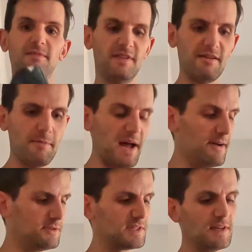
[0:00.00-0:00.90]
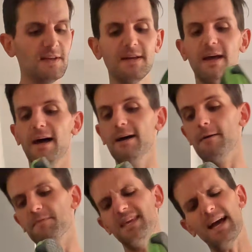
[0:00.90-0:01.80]
thereabouts.
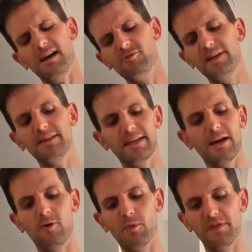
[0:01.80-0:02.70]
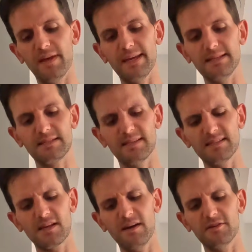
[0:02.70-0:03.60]
Yeah, I really didn't get on with these.
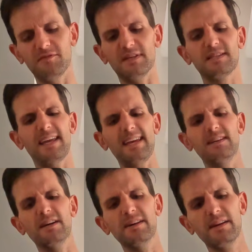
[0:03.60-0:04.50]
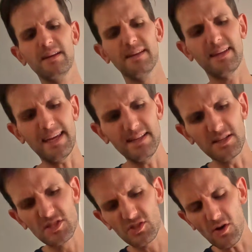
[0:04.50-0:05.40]
There's kind of this inner
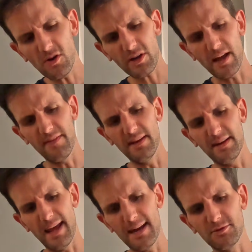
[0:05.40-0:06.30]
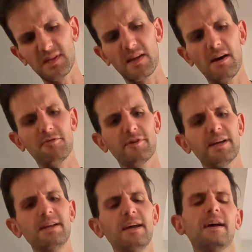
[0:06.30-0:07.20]
sock and then an outer
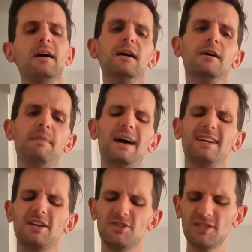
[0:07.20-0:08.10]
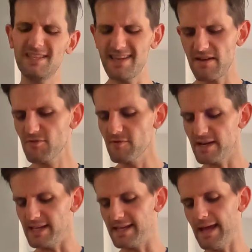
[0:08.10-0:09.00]
covering. And I could just never
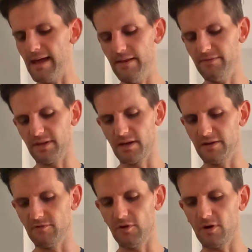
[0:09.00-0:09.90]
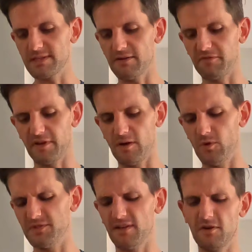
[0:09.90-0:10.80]
really get the kind of lockdown feel I
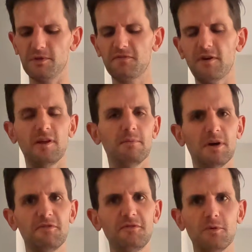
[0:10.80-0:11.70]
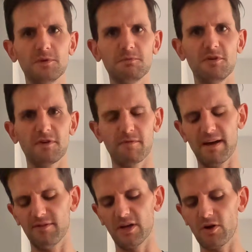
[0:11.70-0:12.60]
wanted. I always felt like my foot was moving
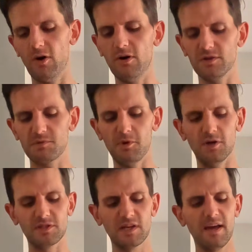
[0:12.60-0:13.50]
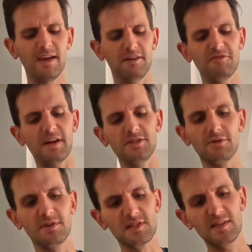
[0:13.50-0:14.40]
around and I got hot spots. And in fact, you
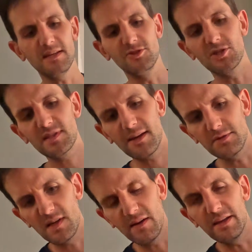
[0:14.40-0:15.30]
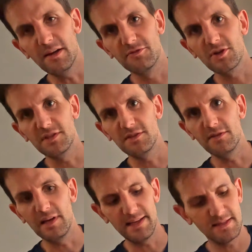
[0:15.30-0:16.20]
can see just how tight I've tried to do
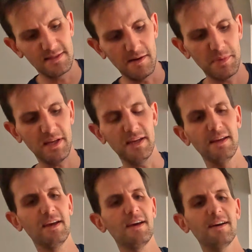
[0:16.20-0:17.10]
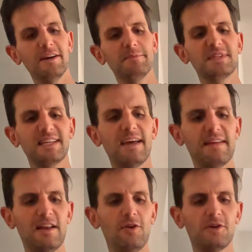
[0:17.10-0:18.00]
the laces up here to get
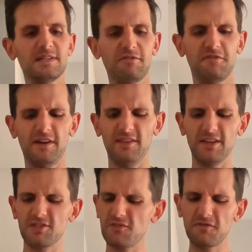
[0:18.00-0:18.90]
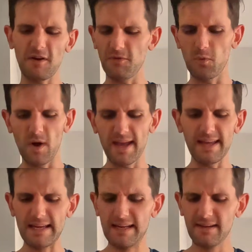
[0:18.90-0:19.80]
that lockdown feel. And I just felt the
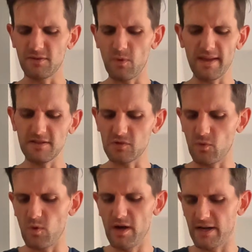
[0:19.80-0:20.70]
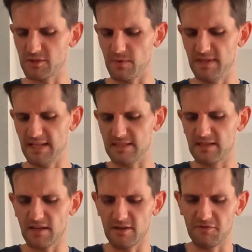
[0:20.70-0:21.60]
way this all worked with
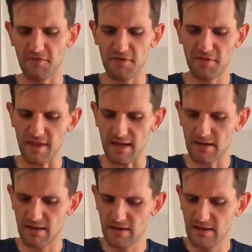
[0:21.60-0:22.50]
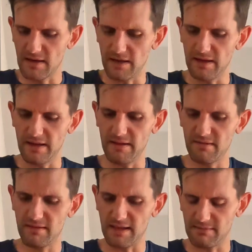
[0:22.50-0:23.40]
these kind of thick
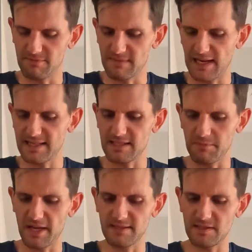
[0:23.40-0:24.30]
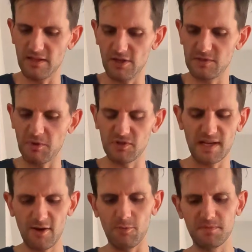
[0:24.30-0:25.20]
elastic bands that are supposed to
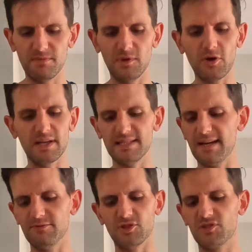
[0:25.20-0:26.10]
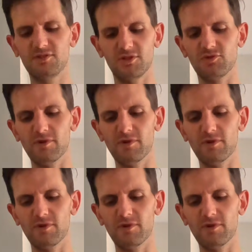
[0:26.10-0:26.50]
help lock it down just